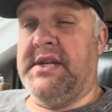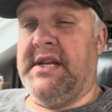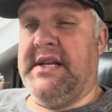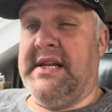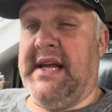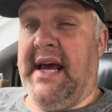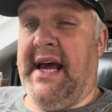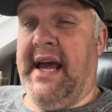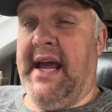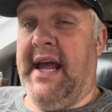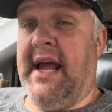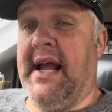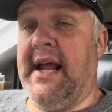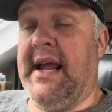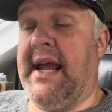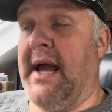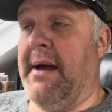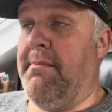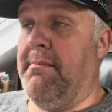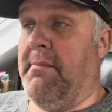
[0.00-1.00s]
a day and
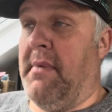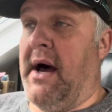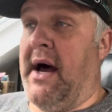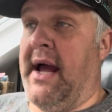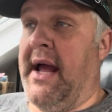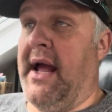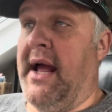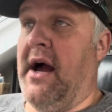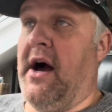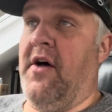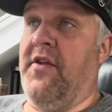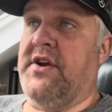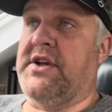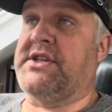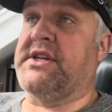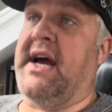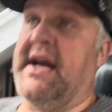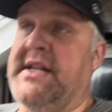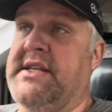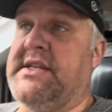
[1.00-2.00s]
get my other
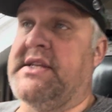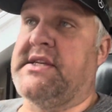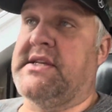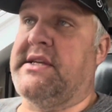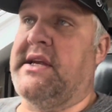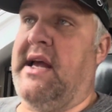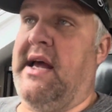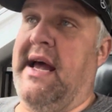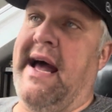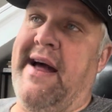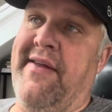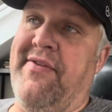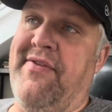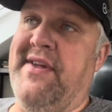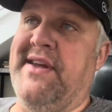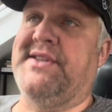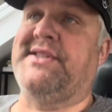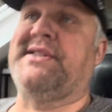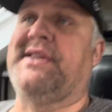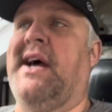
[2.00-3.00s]
sites and
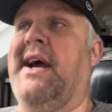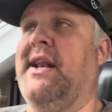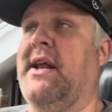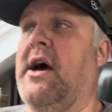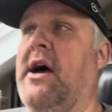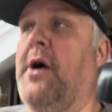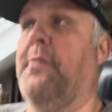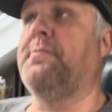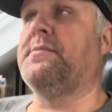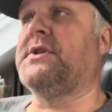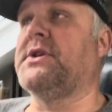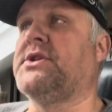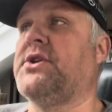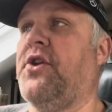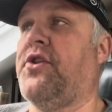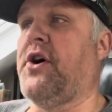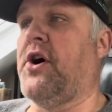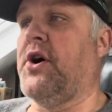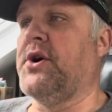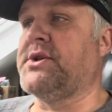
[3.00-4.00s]
this site up to
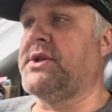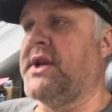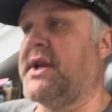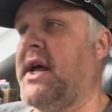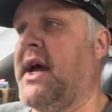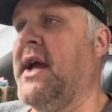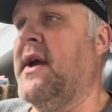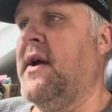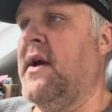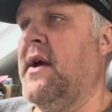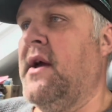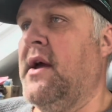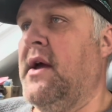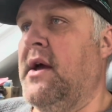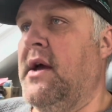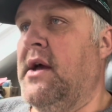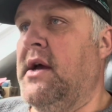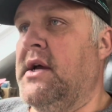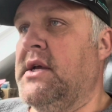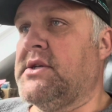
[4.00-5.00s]
2,000 a day.
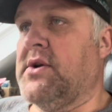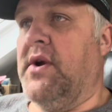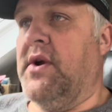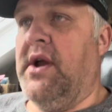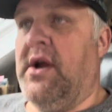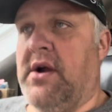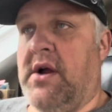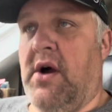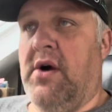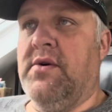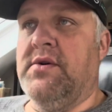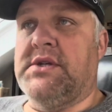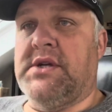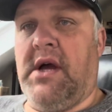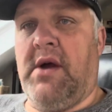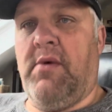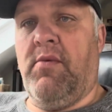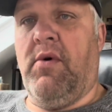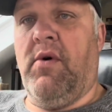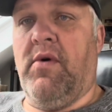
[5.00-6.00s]
So here goes.
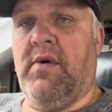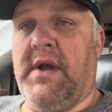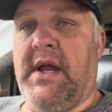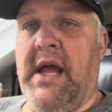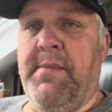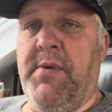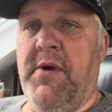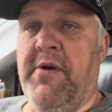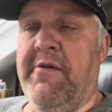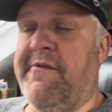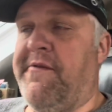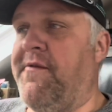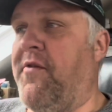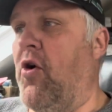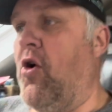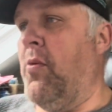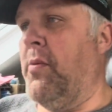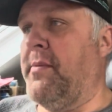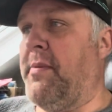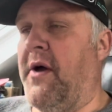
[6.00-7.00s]
I will keep you
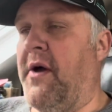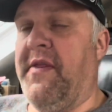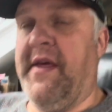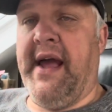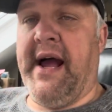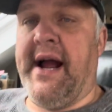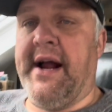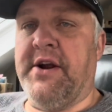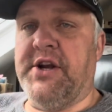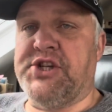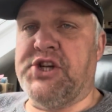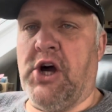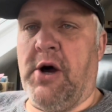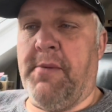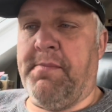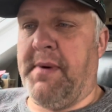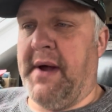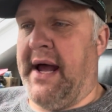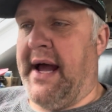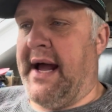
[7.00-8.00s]
informed about the Anchor
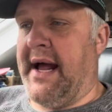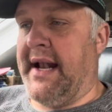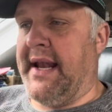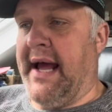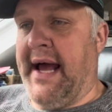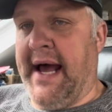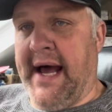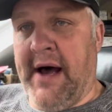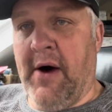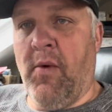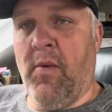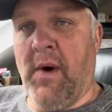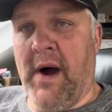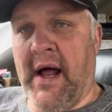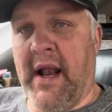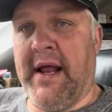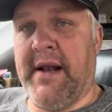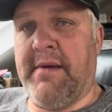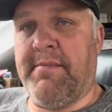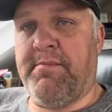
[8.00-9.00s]
Shop and how
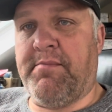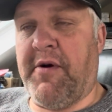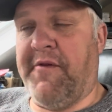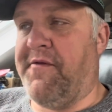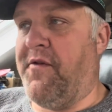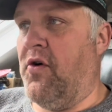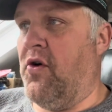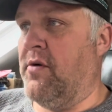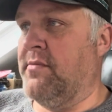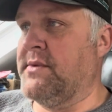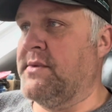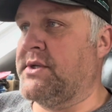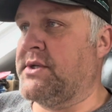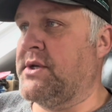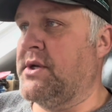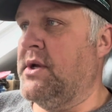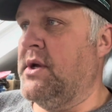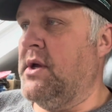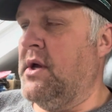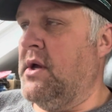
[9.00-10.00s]
well it performs.
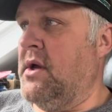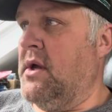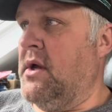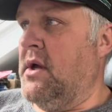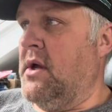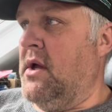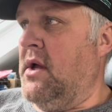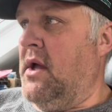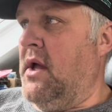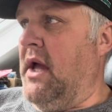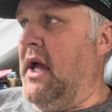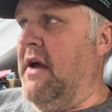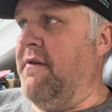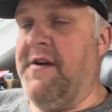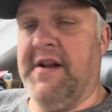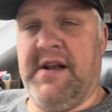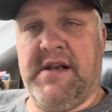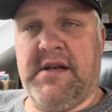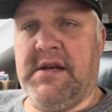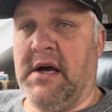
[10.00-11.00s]
If
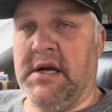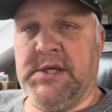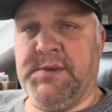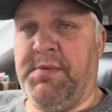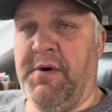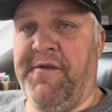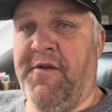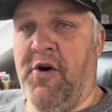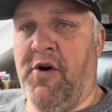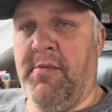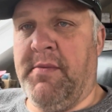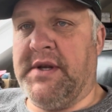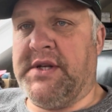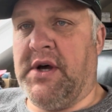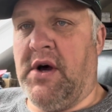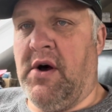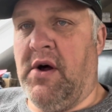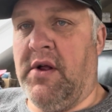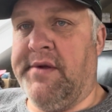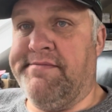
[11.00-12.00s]
it does perform at
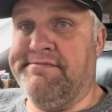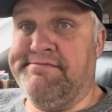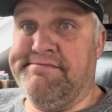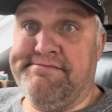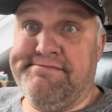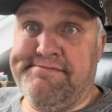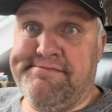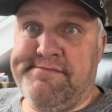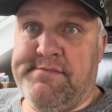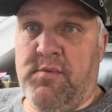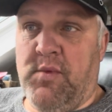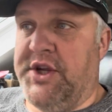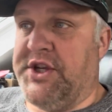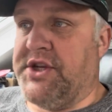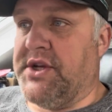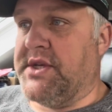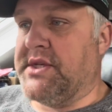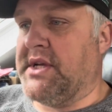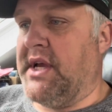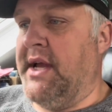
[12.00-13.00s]
all, we
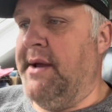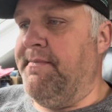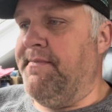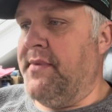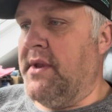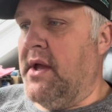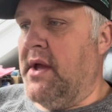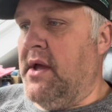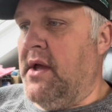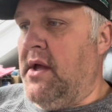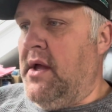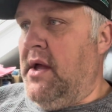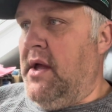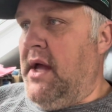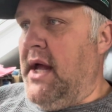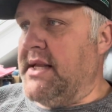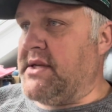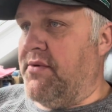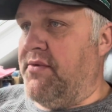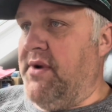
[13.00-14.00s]
shall see.
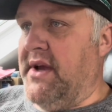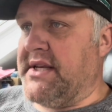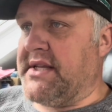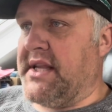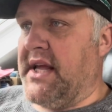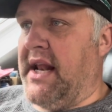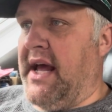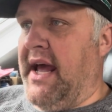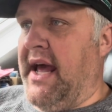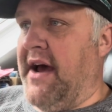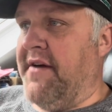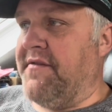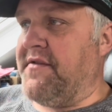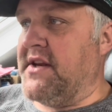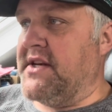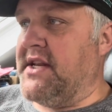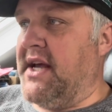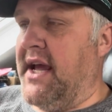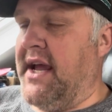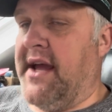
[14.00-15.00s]
It's a risk that I have to
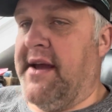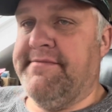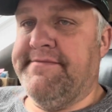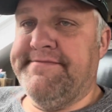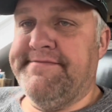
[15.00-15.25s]
take.